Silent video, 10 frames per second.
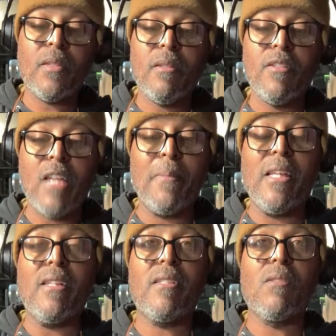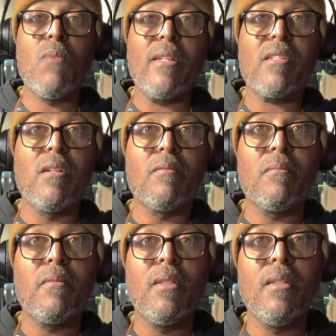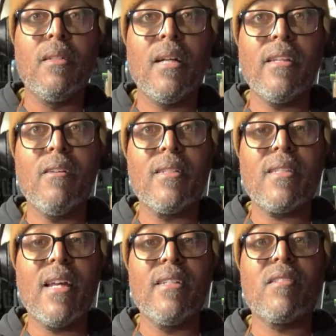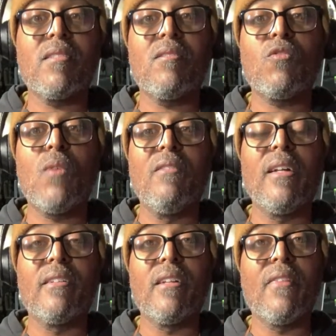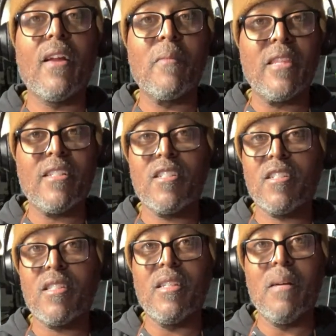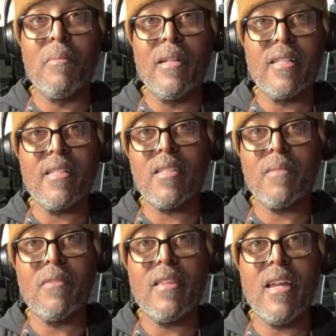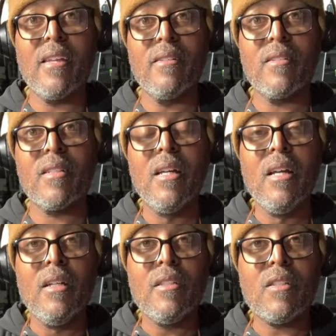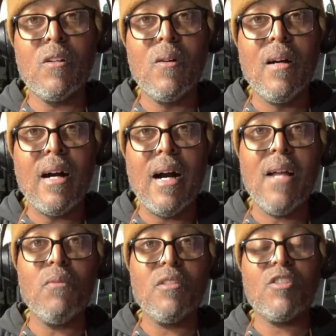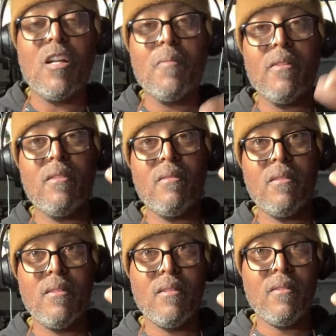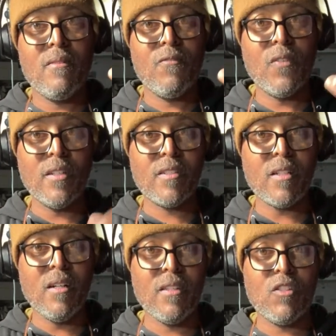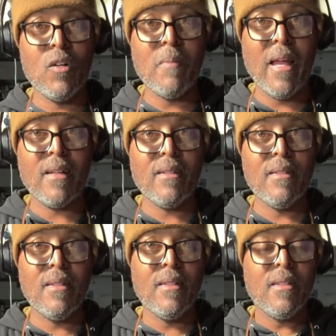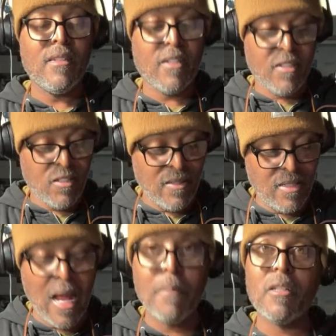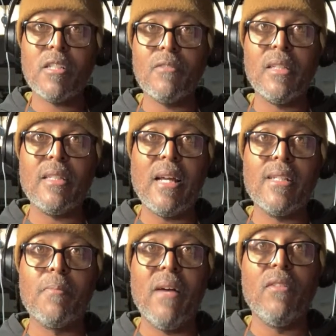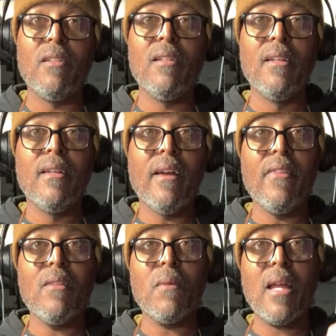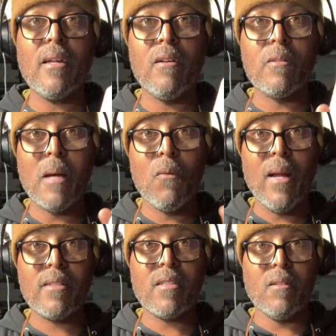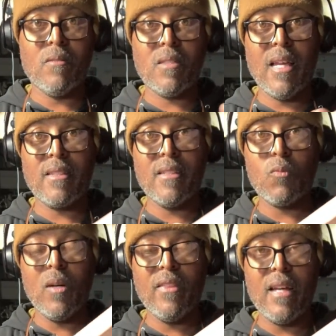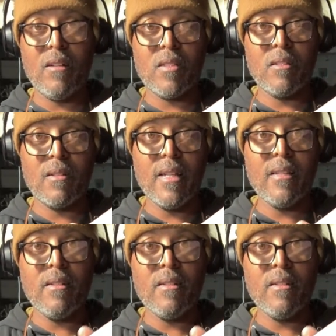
Japanese whetstone. I know it says 1200 on there, but that's just the numbering system that they use. So I will sharpen first on the Tormek just to establish a really nice bevel. And then when I go to my whetstones, like this 1000 grit